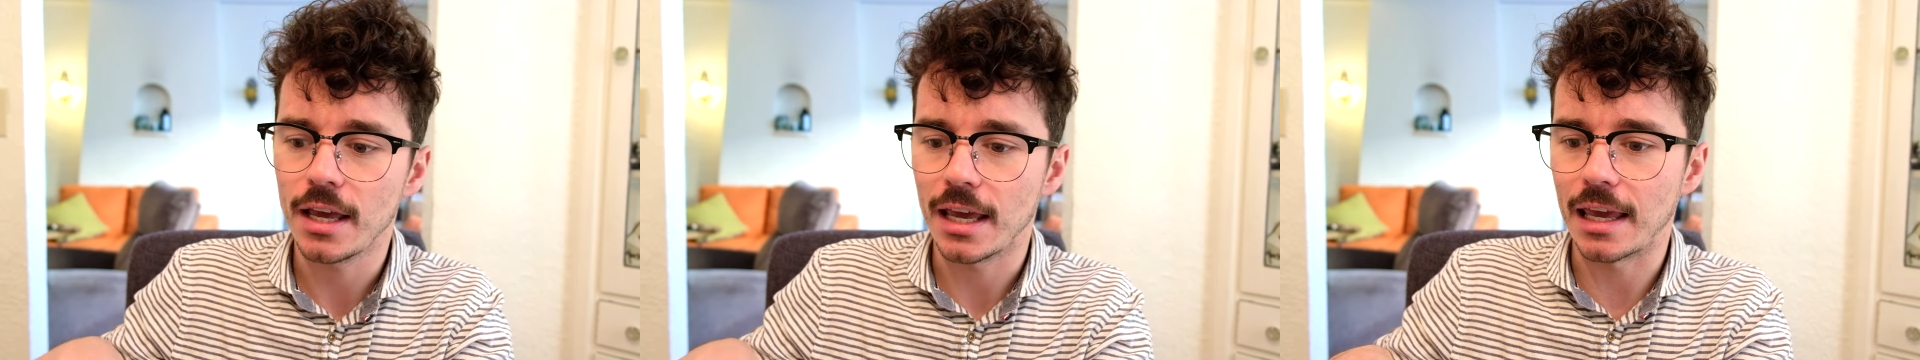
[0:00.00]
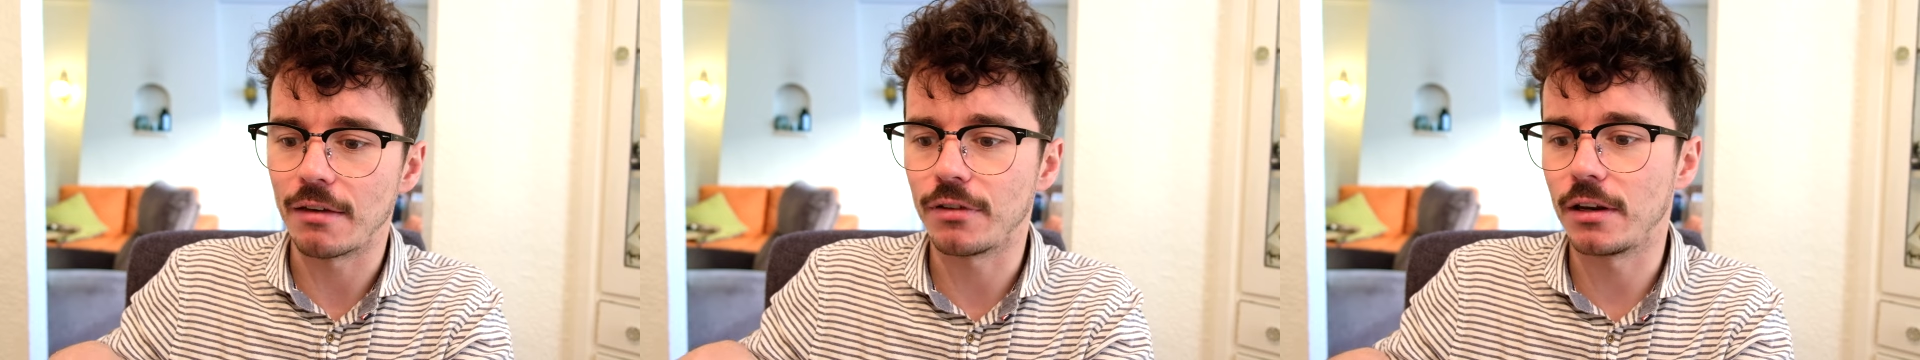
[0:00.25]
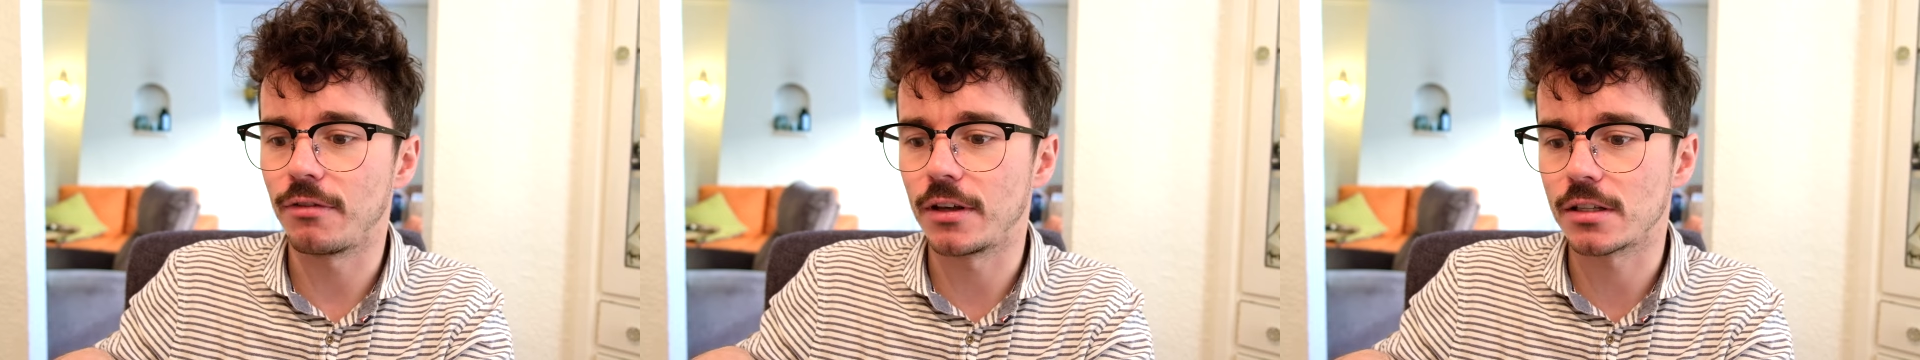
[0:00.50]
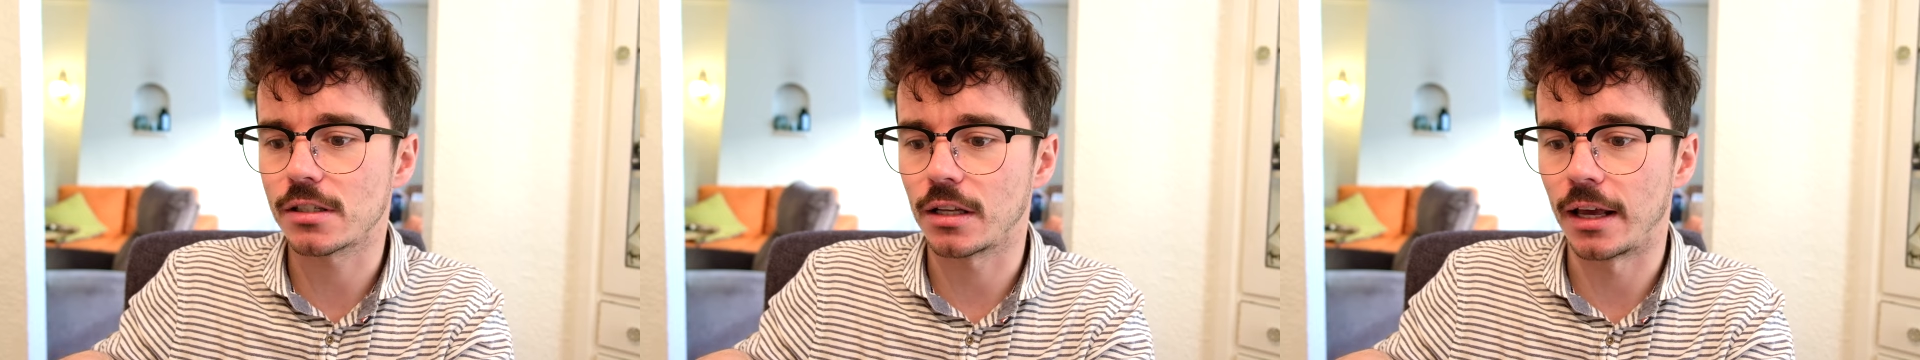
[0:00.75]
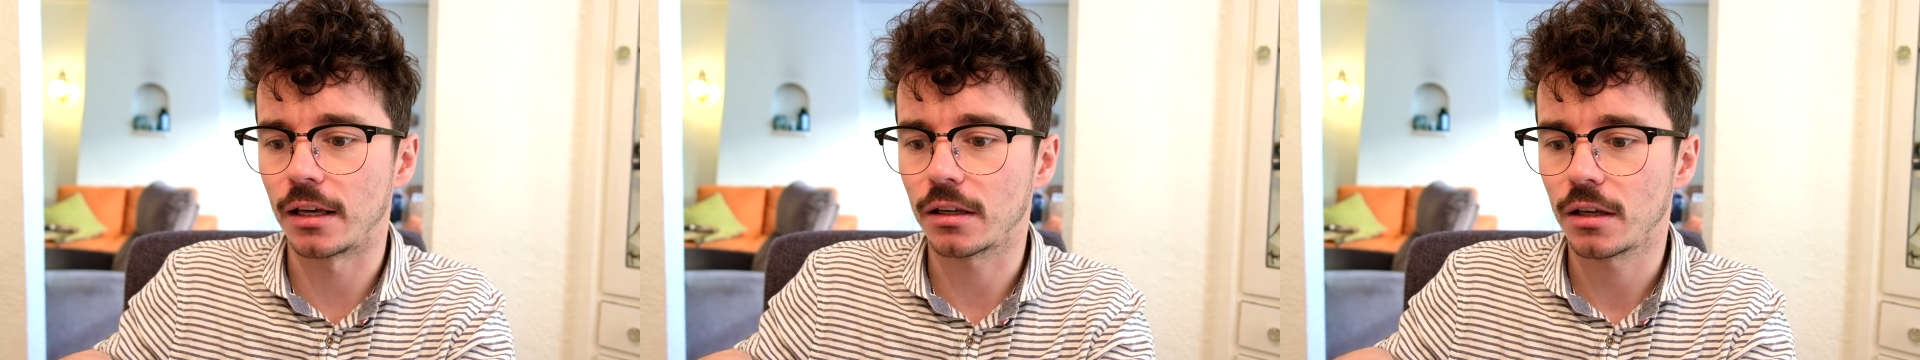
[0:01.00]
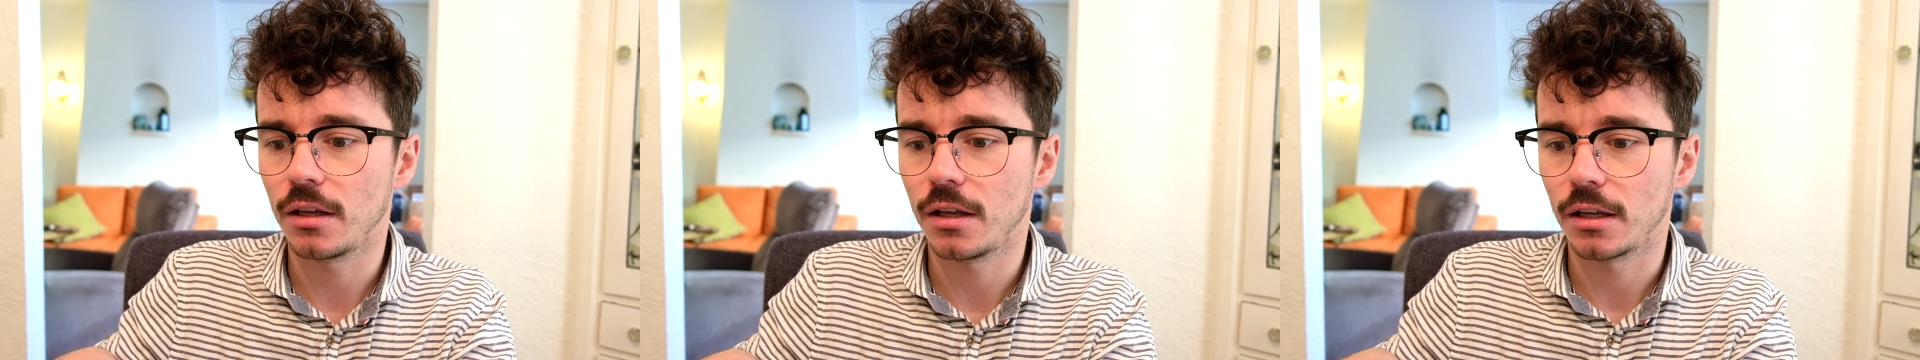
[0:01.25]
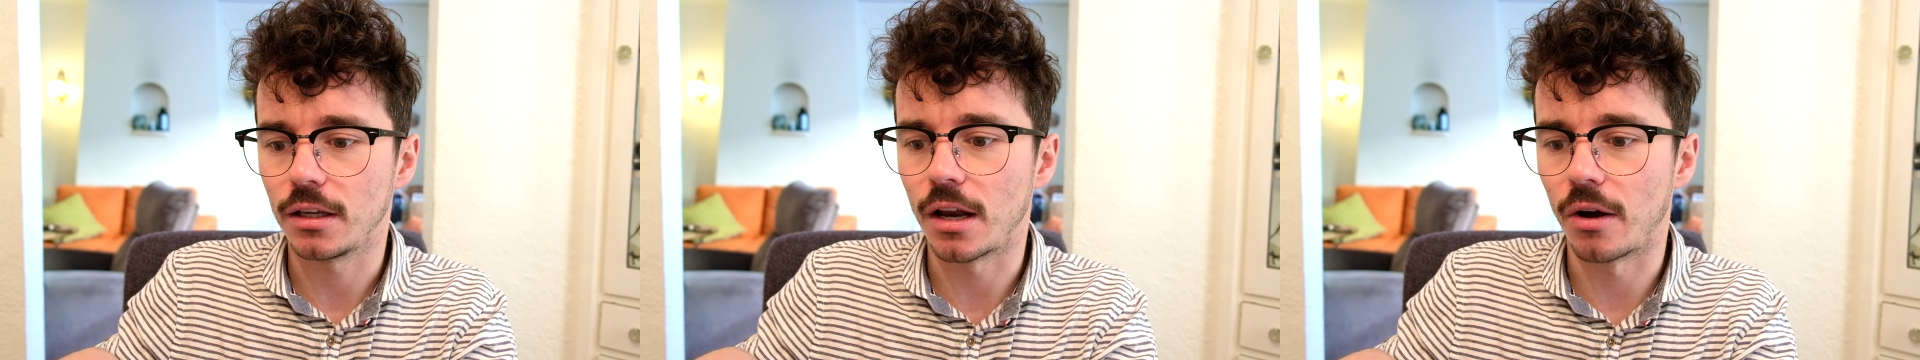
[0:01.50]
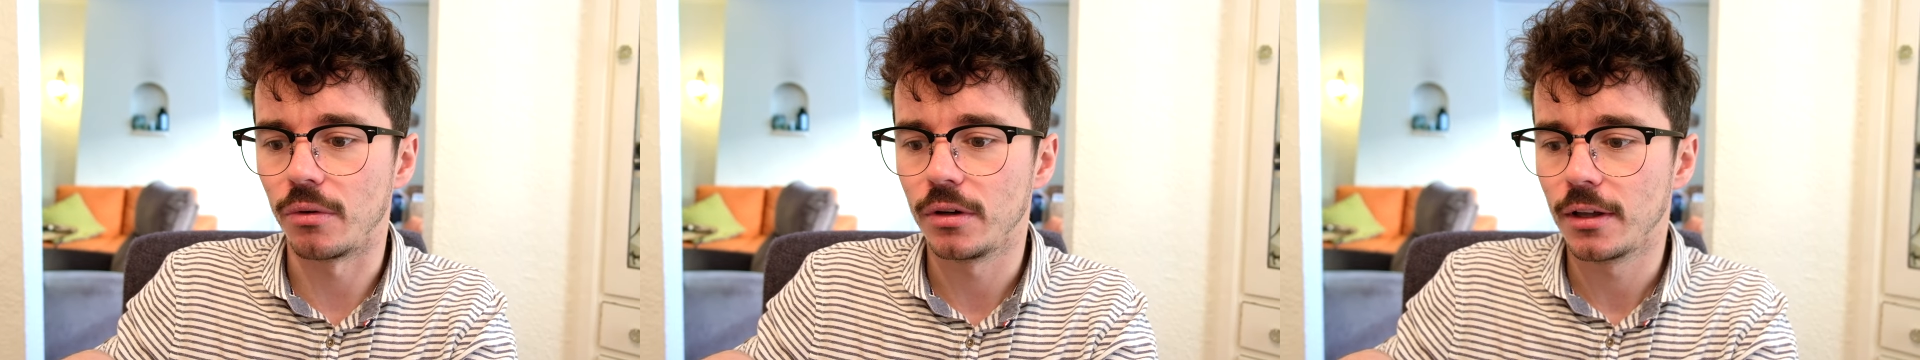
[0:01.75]
even if it's like, you
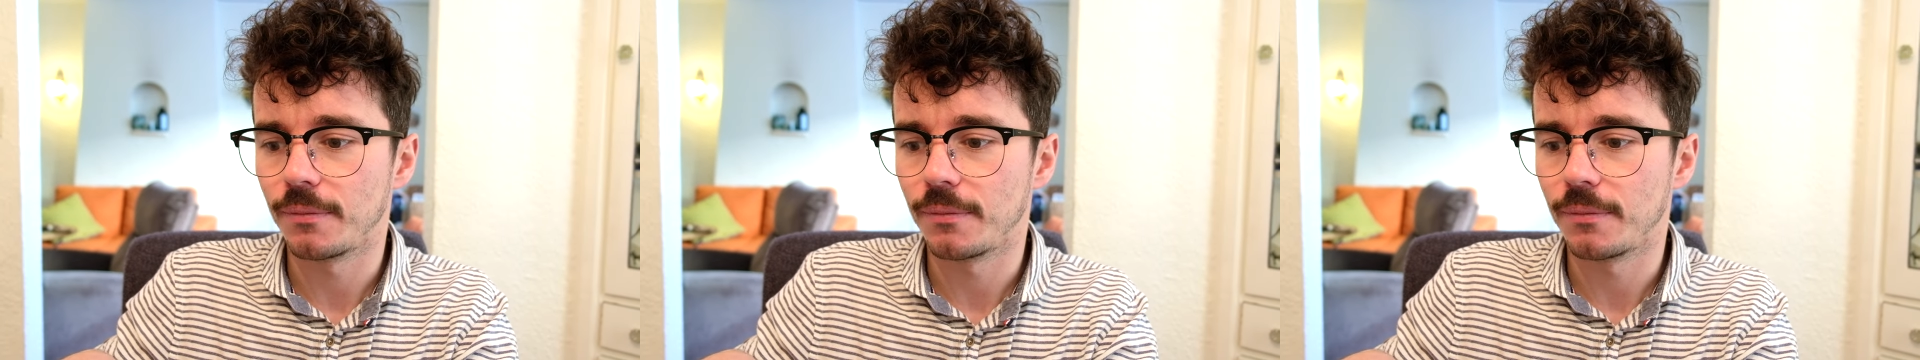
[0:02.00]
know,